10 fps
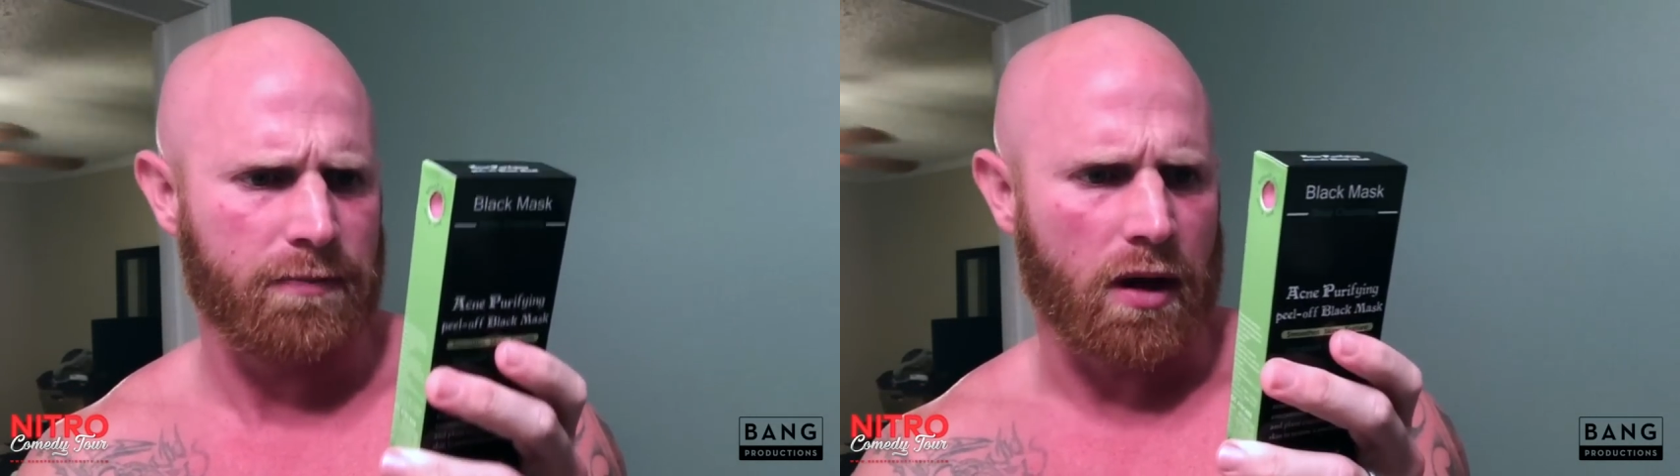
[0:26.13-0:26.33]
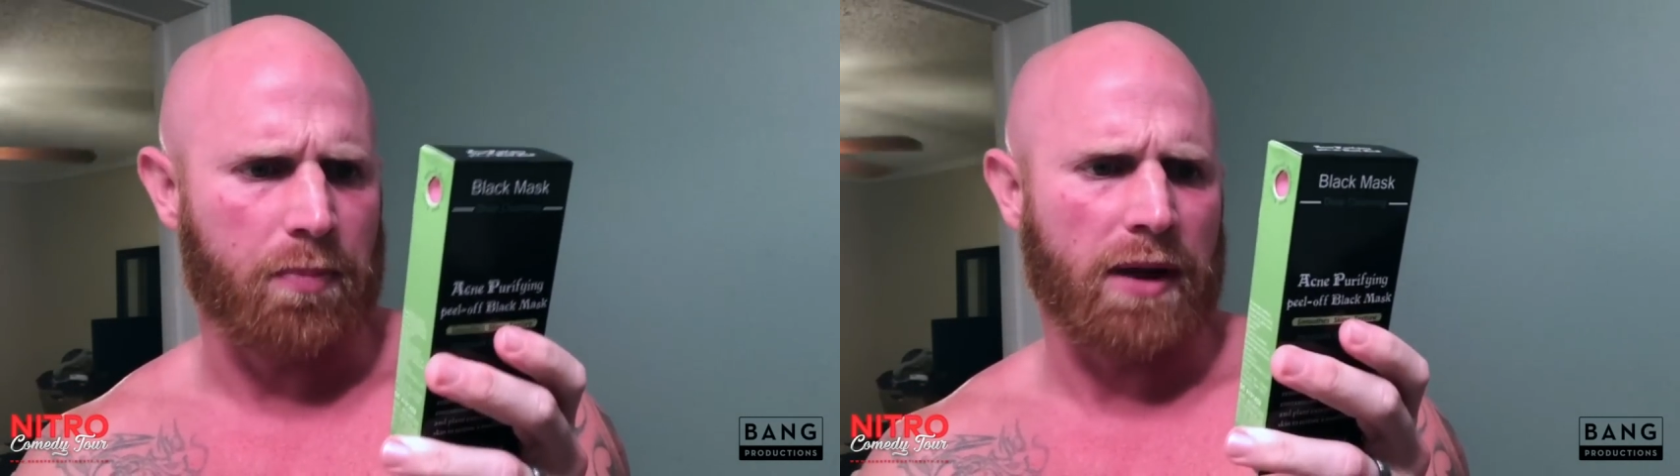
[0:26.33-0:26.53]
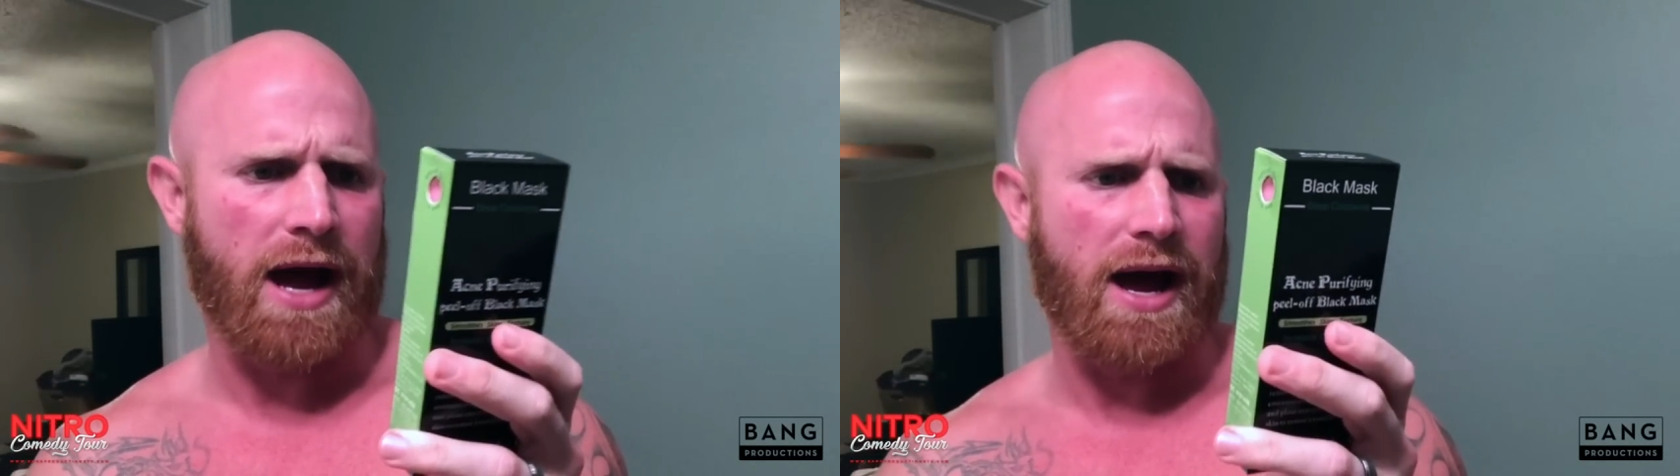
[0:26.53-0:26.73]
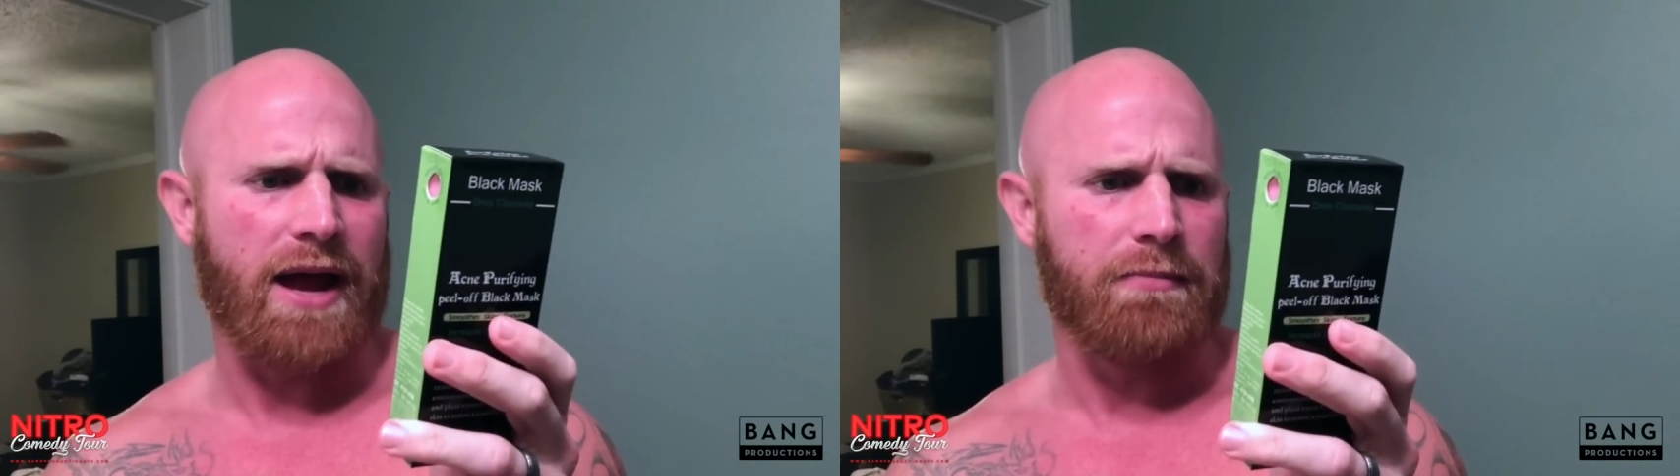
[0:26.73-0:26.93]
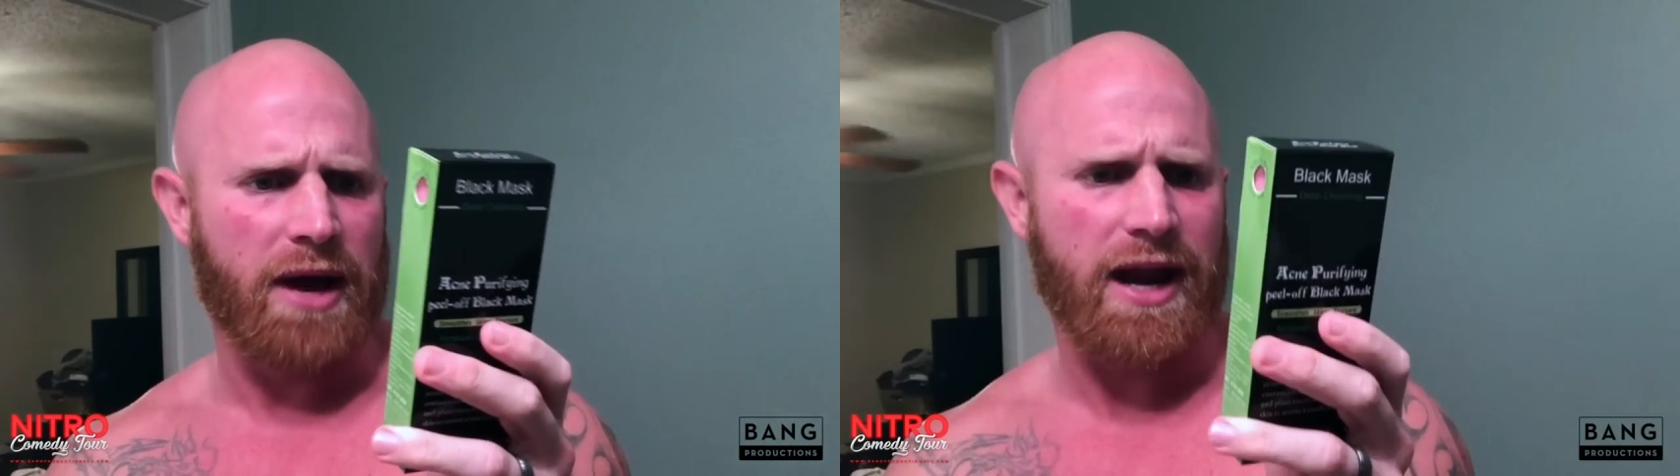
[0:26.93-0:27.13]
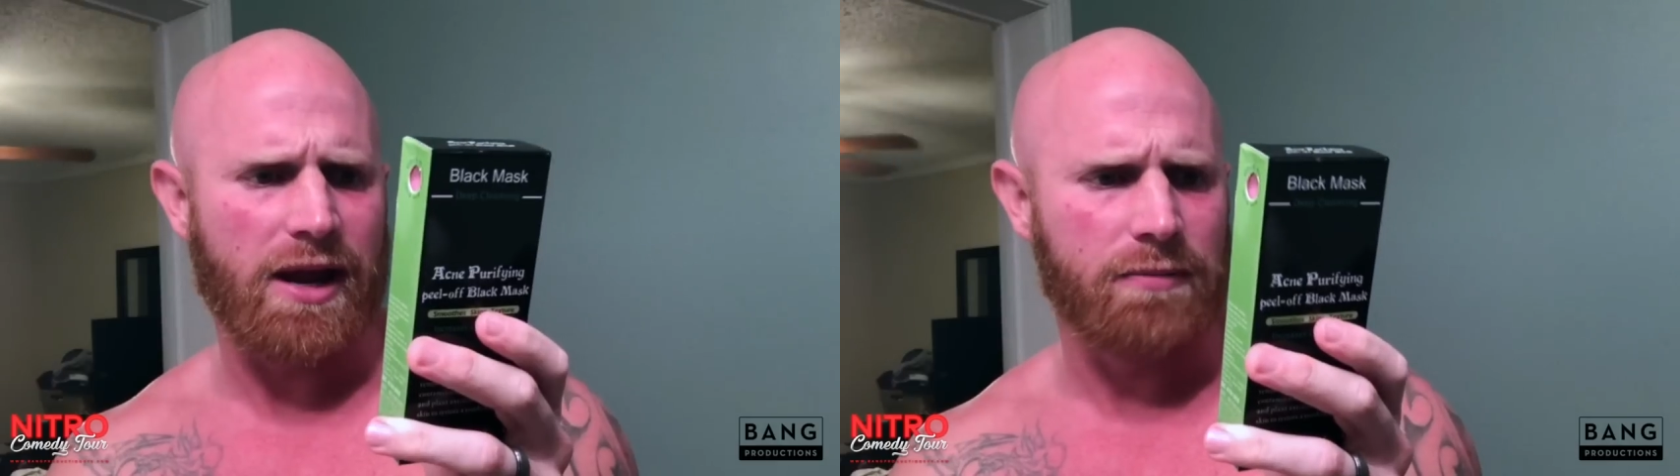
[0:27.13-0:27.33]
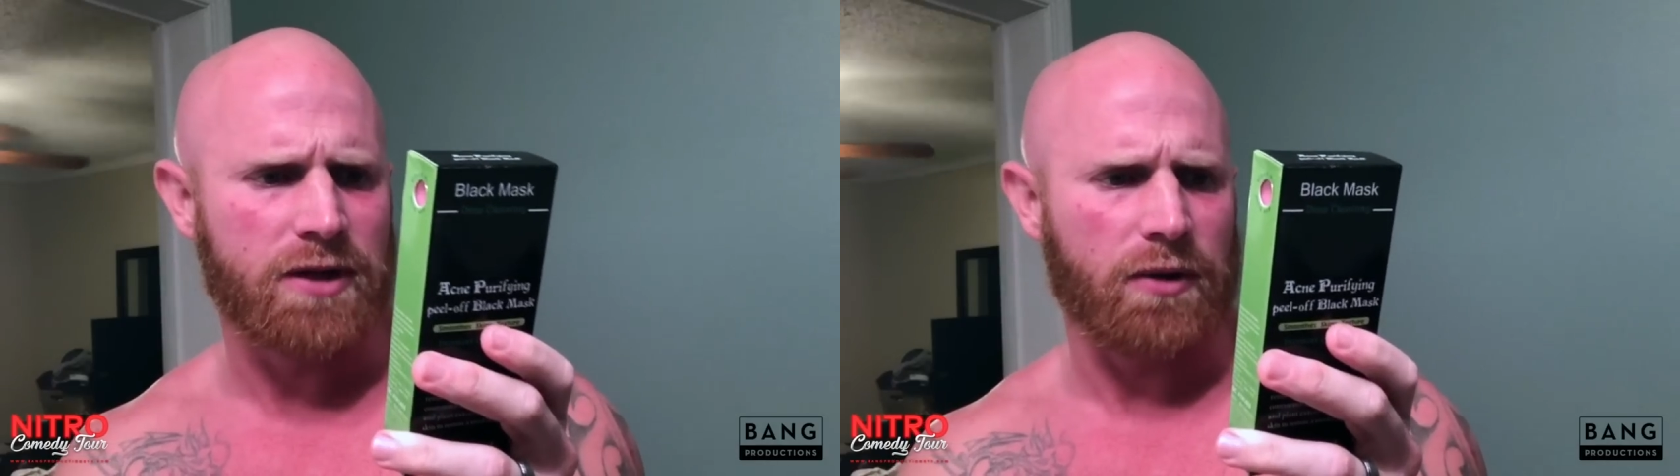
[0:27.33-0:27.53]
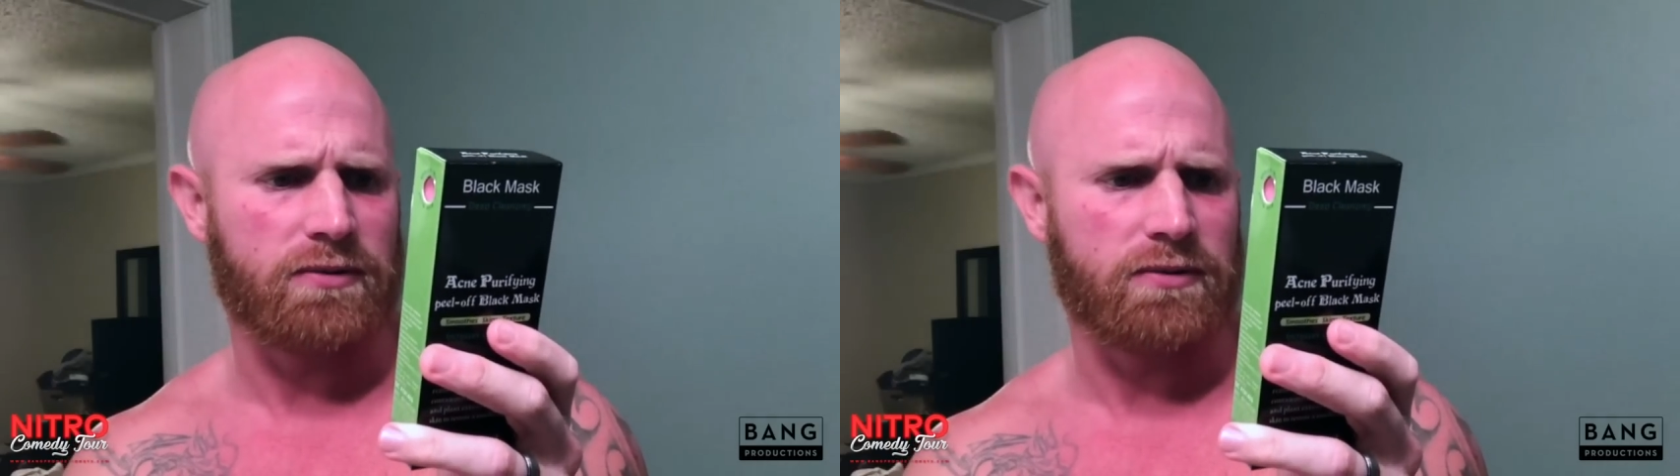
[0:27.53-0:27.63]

Apply a medium to